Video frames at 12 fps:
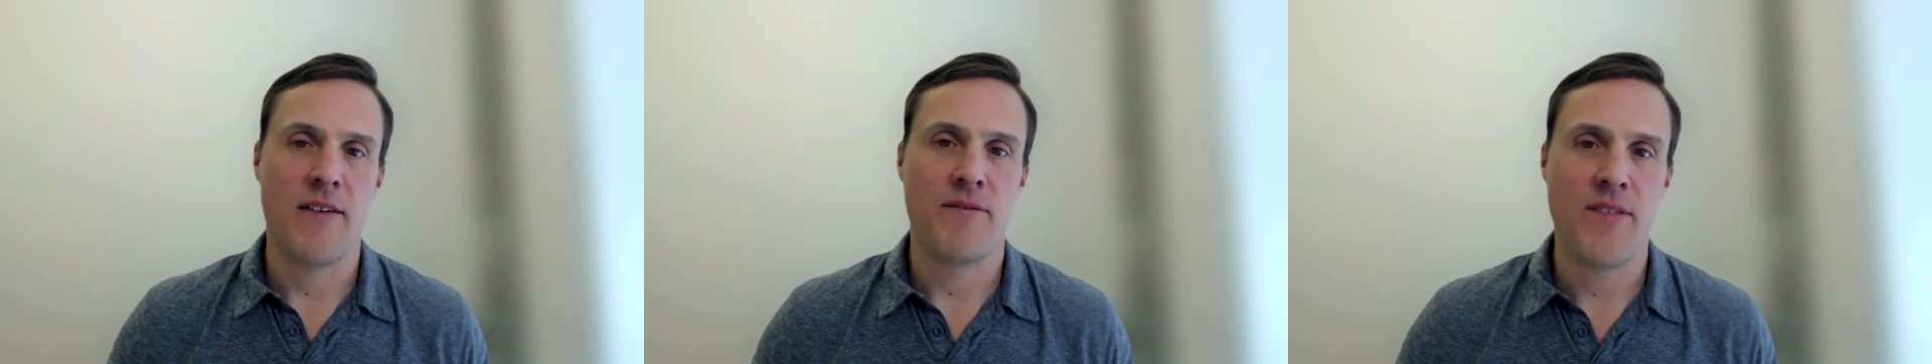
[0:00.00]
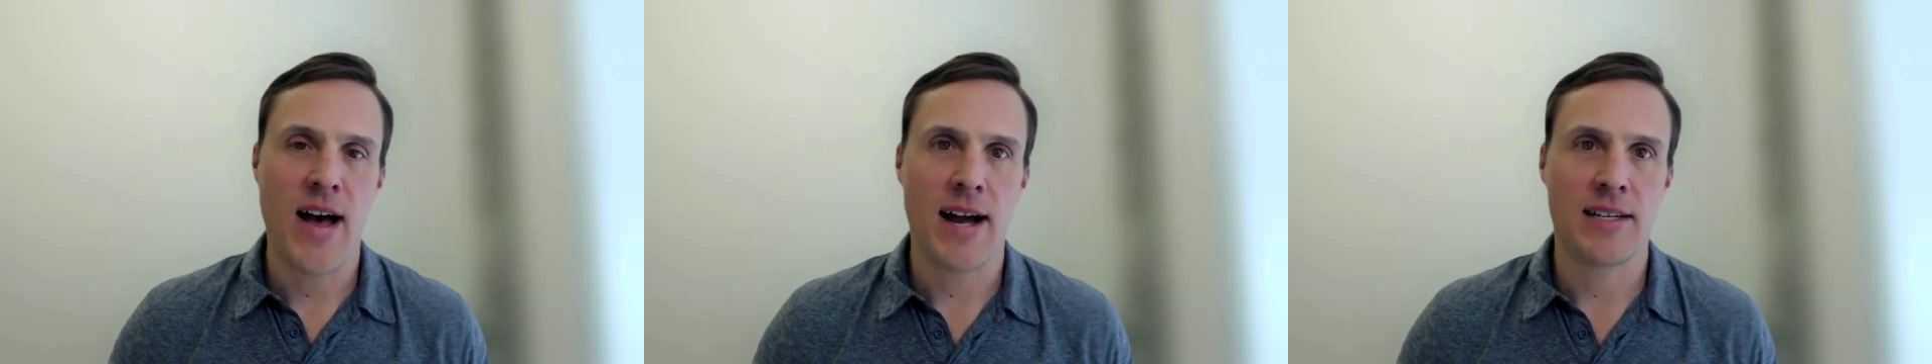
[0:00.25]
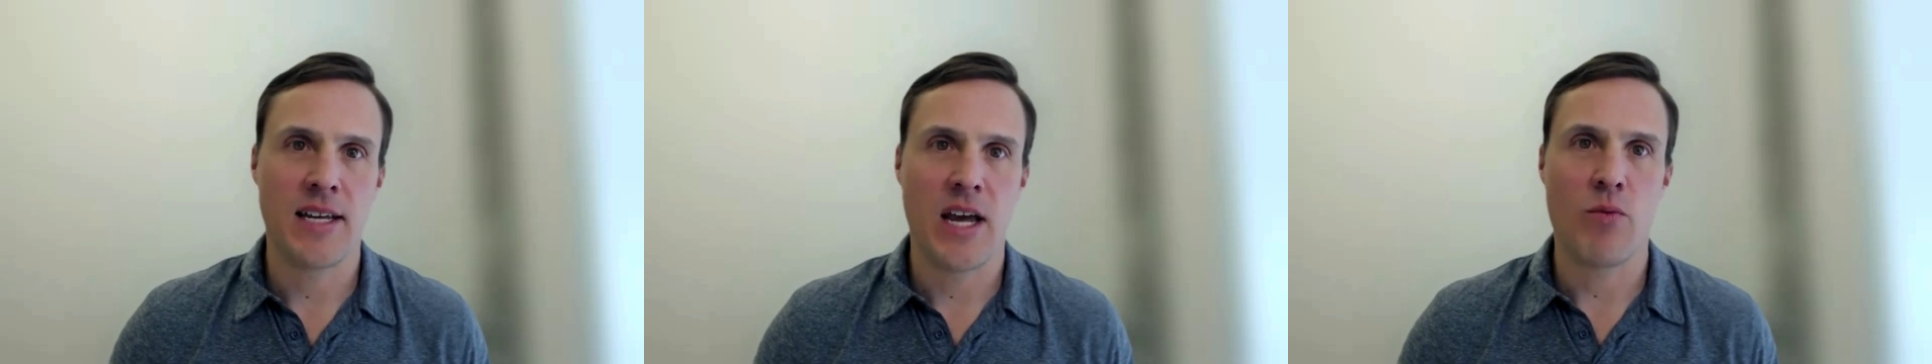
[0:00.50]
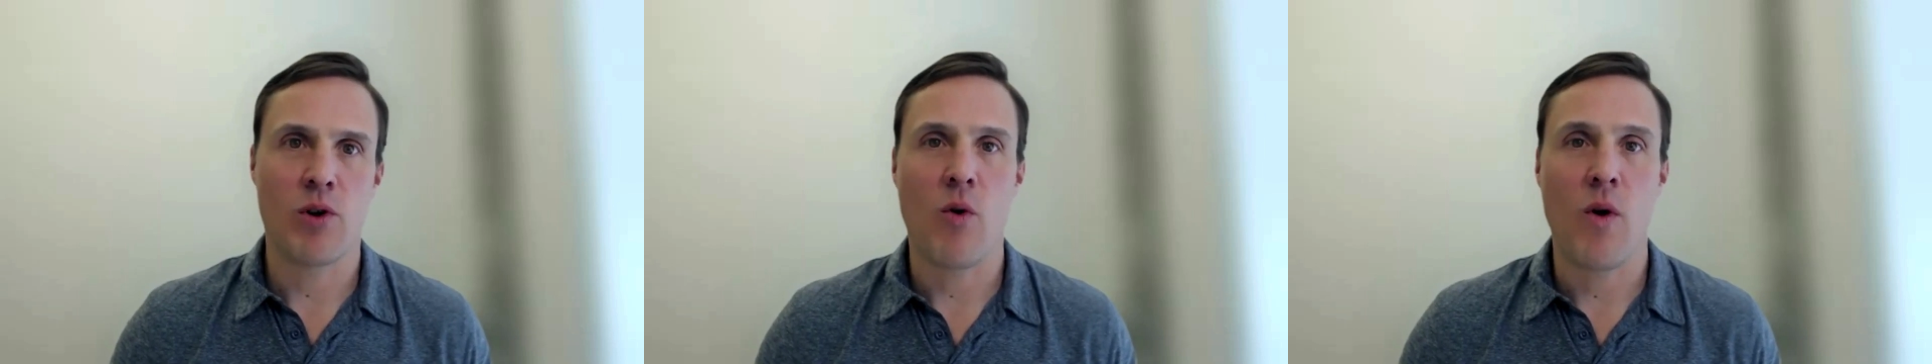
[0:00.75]
In fact,
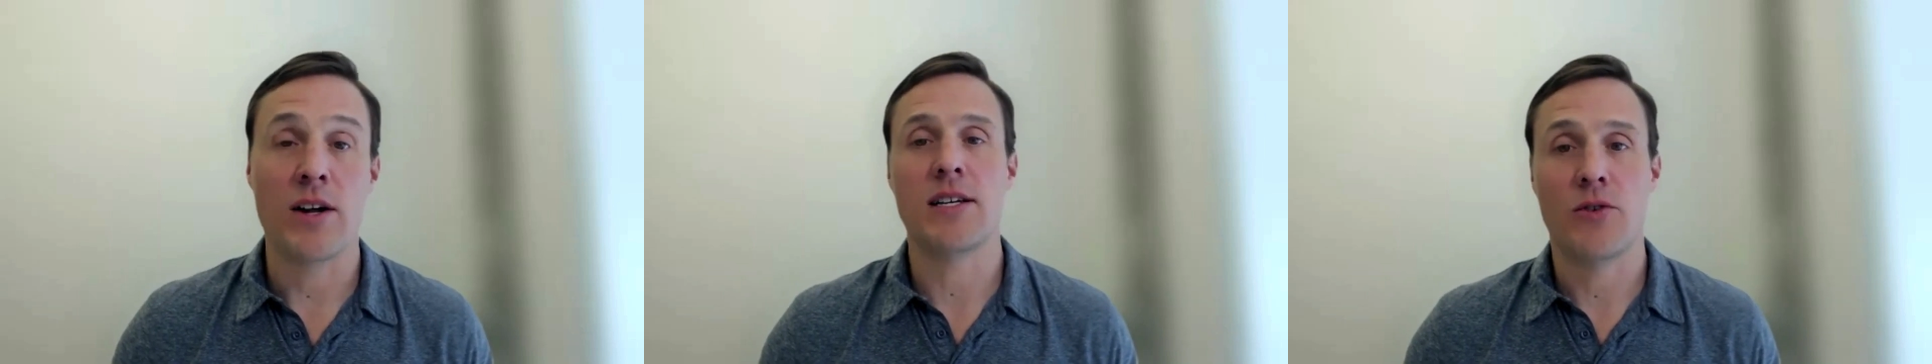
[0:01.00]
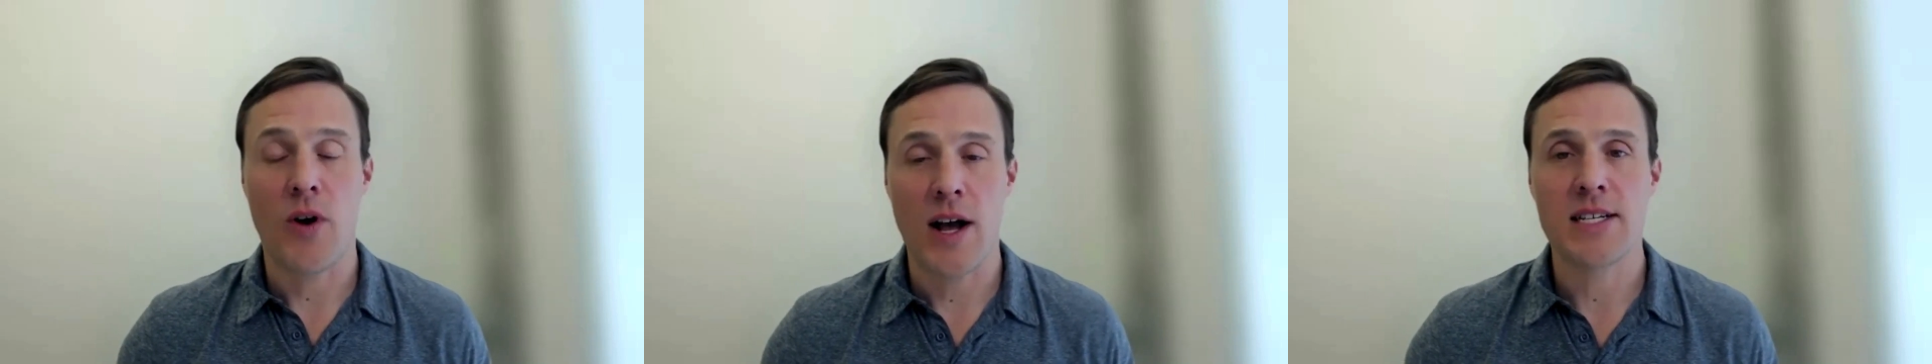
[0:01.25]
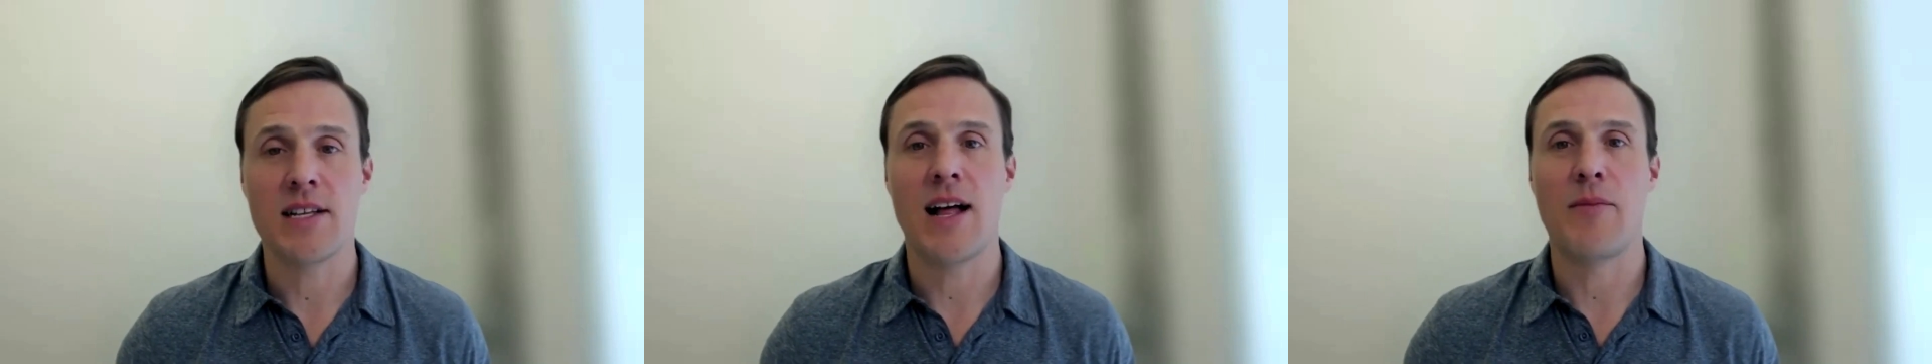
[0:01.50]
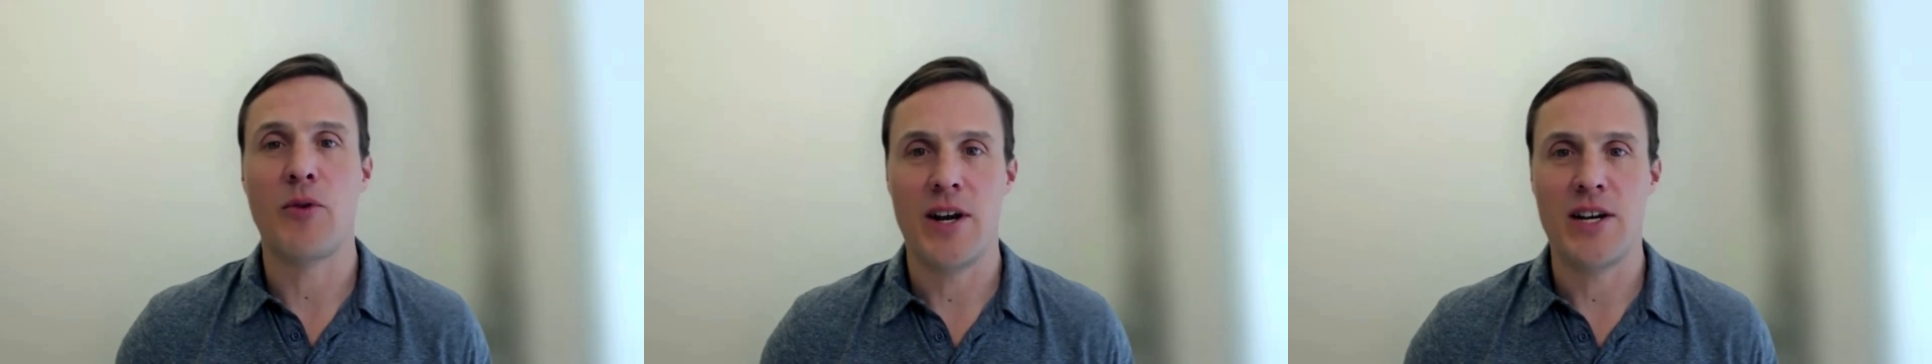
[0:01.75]
it requires cross
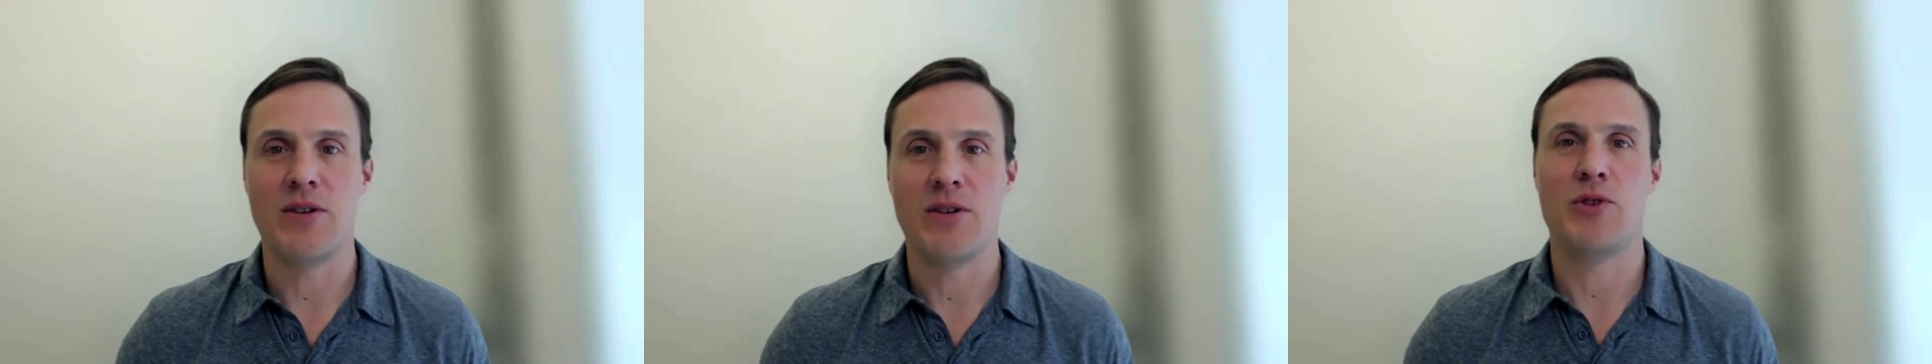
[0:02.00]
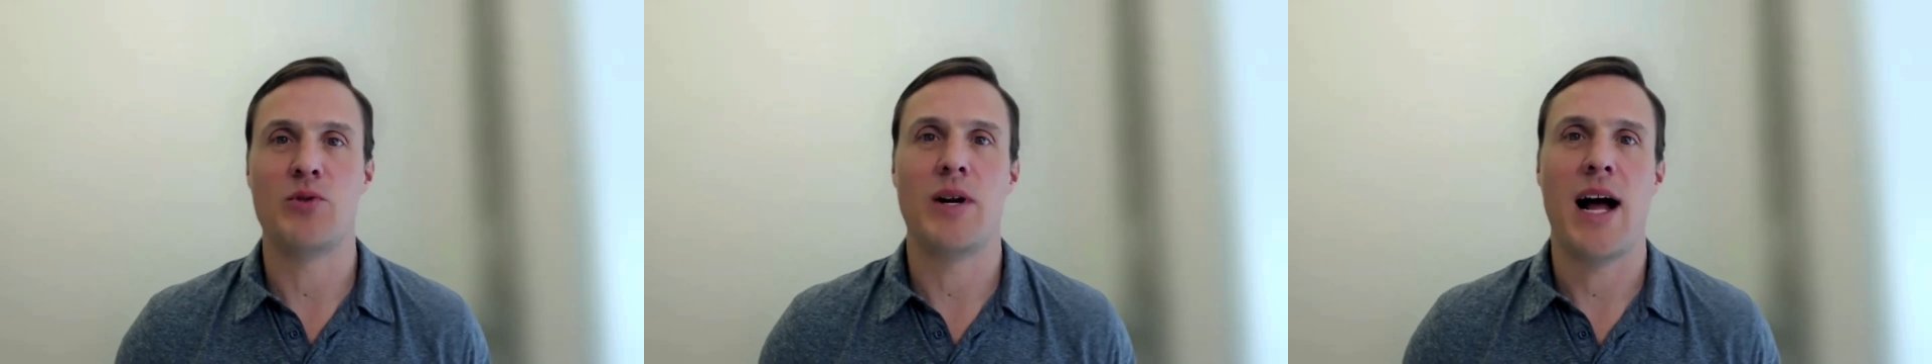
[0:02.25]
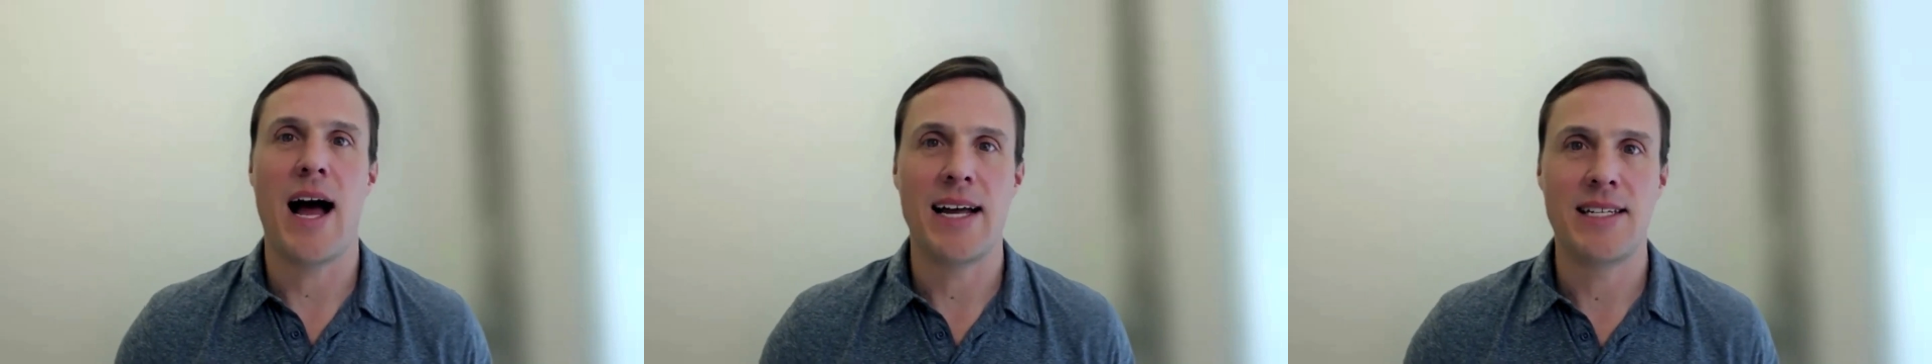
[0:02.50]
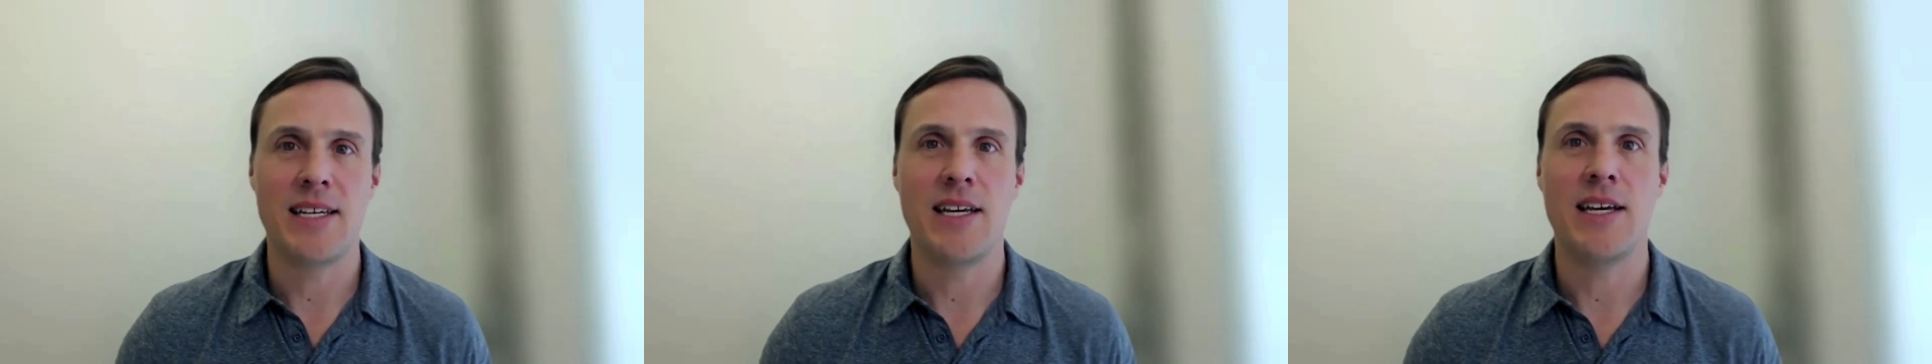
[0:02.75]
collaboration between
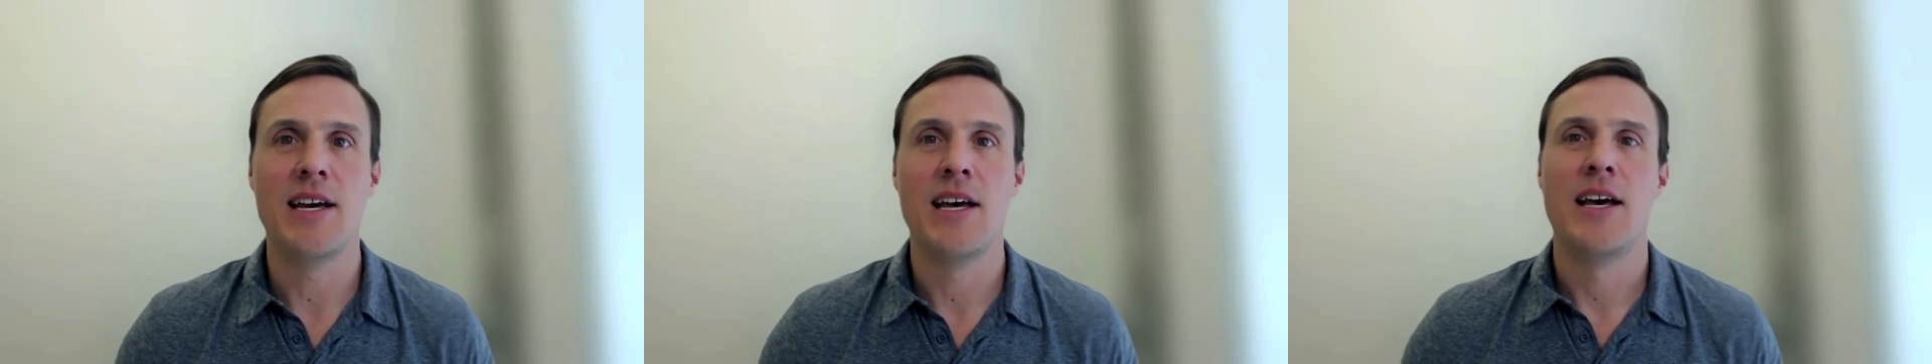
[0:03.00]
IT,